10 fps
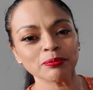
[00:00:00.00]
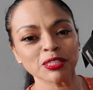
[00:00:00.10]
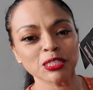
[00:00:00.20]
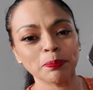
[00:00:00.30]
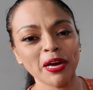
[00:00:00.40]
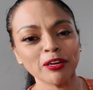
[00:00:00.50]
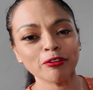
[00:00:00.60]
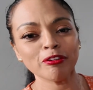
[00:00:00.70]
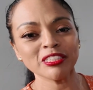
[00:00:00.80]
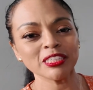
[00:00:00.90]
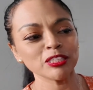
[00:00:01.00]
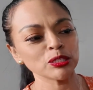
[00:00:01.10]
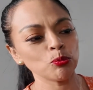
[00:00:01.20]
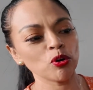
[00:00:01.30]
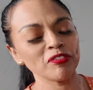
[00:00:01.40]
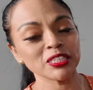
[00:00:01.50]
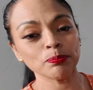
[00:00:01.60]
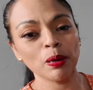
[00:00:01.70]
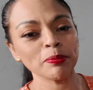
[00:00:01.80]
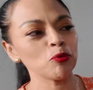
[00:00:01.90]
spiders and some more of his mummy